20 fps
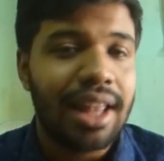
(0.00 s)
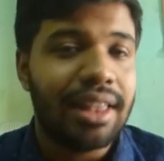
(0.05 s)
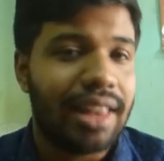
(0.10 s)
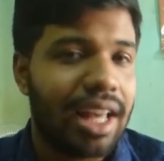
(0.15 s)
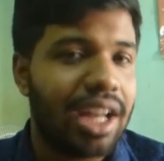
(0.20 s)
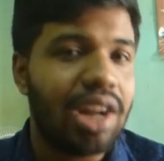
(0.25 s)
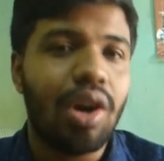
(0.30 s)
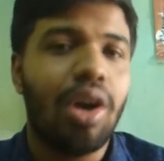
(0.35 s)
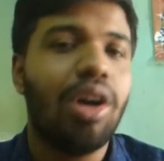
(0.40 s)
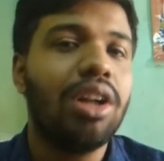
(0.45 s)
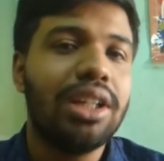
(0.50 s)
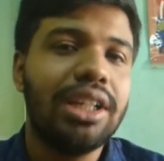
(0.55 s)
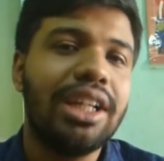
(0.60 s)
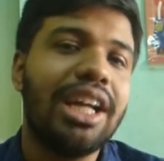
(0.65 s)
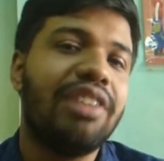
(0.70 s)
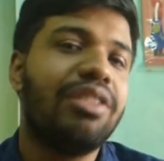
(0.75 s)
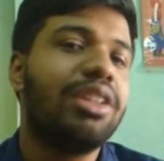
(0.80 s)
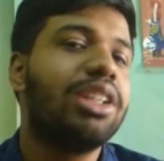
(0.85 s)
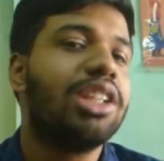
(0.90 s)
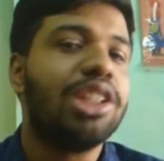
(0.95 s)
then only
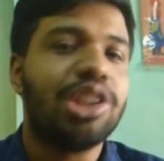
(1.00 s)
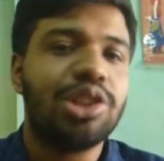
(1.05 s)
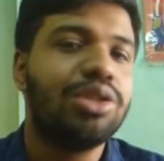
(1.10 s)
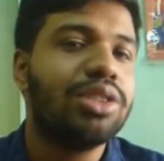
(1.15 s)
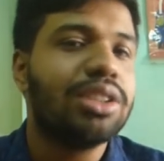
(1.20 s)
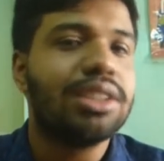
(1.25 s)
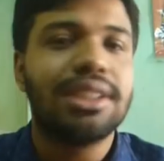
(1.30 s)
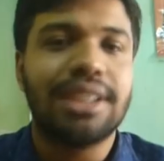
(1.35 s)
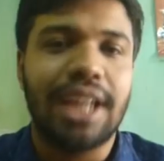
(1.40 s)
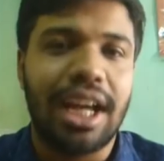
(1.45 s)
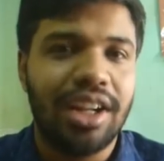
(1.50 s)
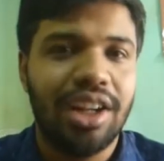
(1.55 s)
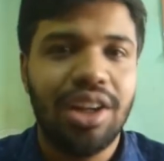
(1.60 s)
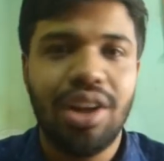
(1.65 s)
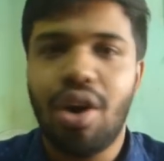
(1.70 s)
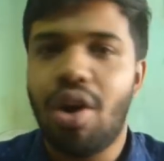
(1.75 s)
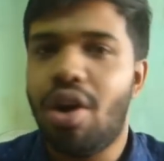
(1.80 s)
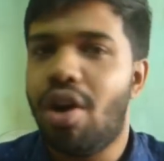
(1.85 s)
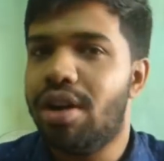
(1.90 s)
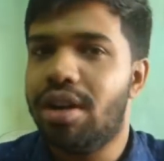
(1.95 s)
I will continue this
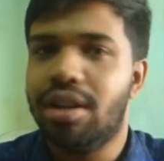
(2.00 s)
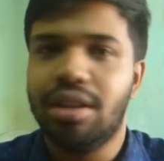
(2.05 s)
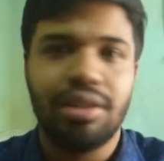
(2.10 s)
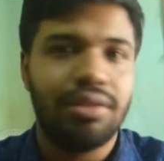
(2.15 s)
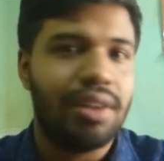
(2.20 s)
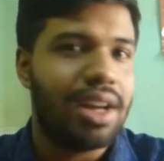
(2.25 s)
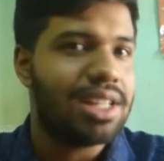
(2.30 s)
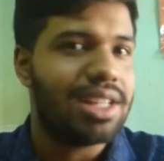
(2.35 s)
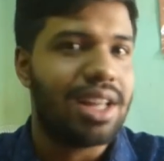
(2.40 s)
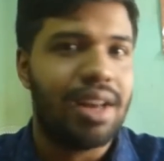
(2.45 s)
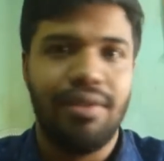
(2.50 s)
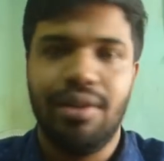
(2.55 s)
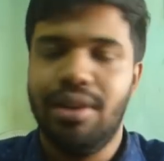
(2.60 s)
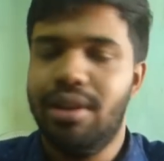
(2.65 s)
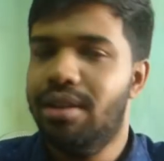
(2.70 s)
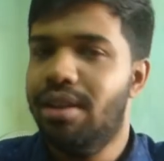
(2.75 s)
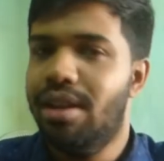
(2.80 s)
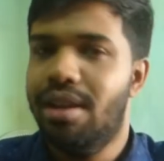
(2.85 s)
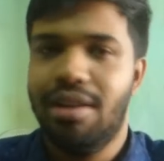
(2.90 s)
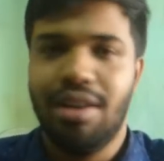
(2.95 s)
channel, or otherwise I
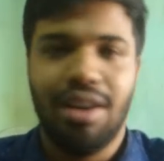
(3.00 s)
will